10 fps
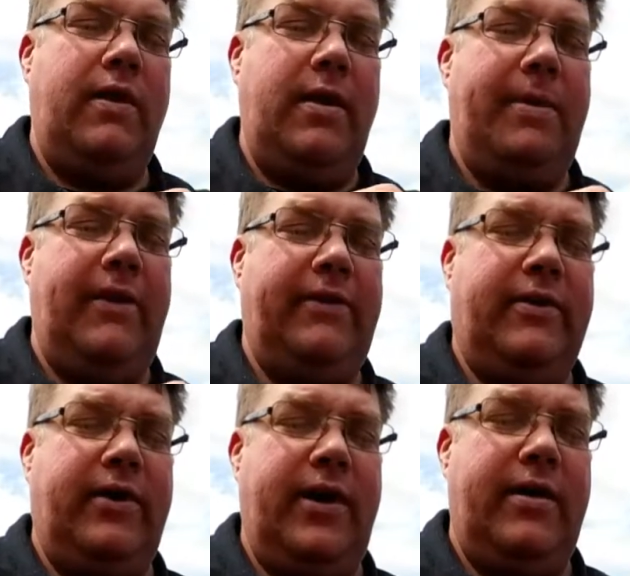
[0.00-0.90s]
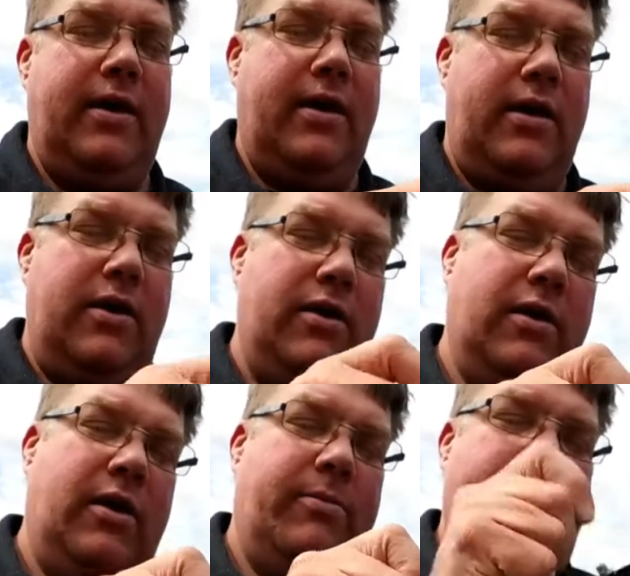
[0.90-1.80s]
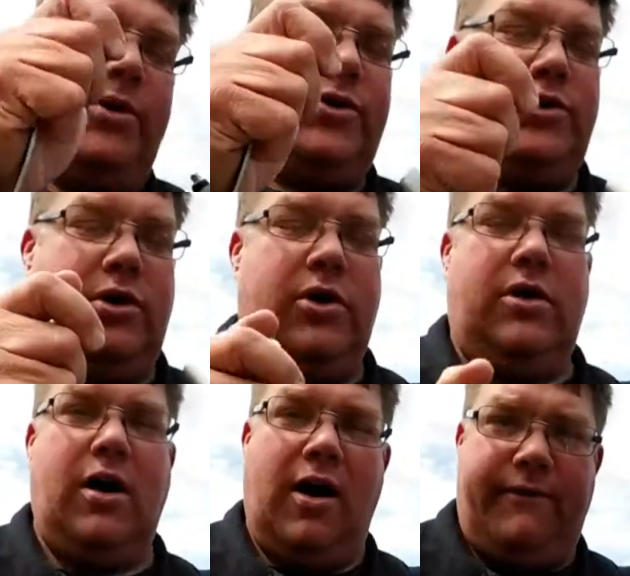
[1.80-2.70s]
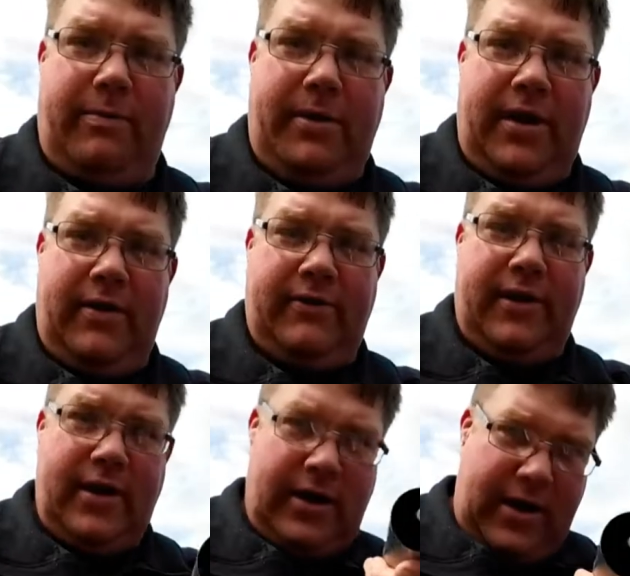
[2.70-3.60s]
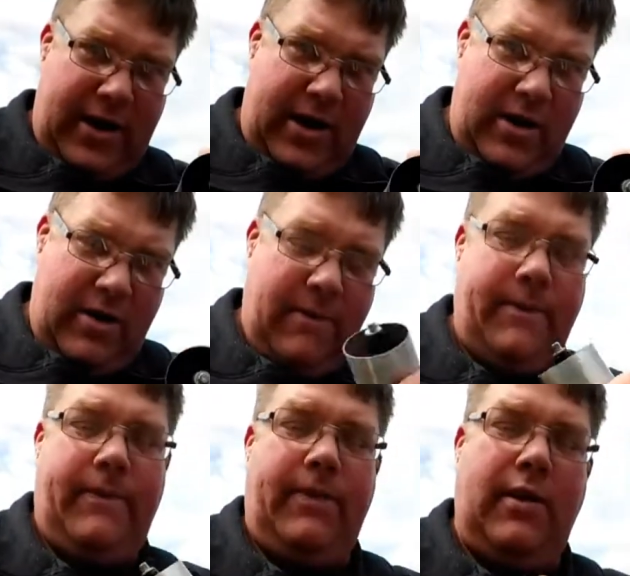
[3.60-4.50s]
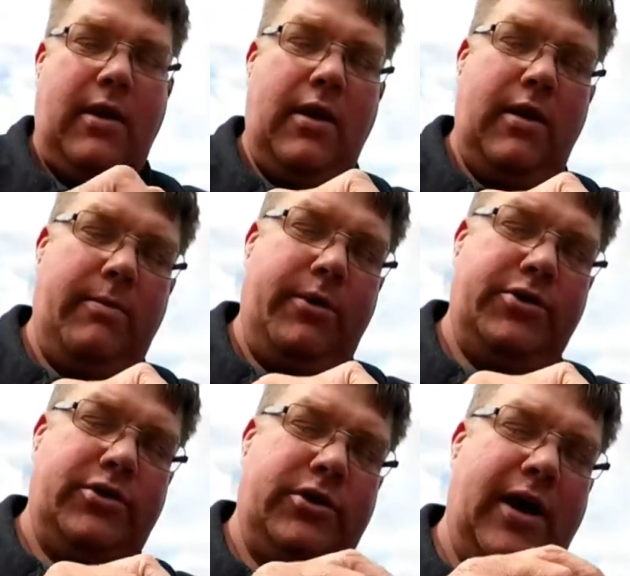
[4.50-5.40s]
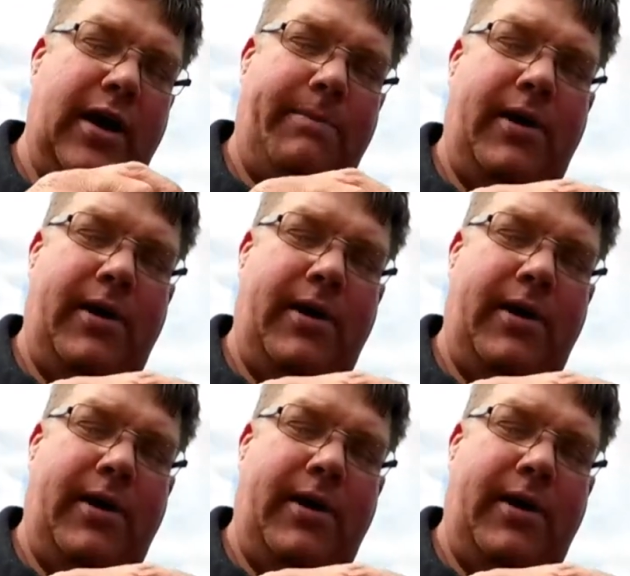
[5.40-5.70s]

Basically, you're going to put your coffee beans in here. Put your top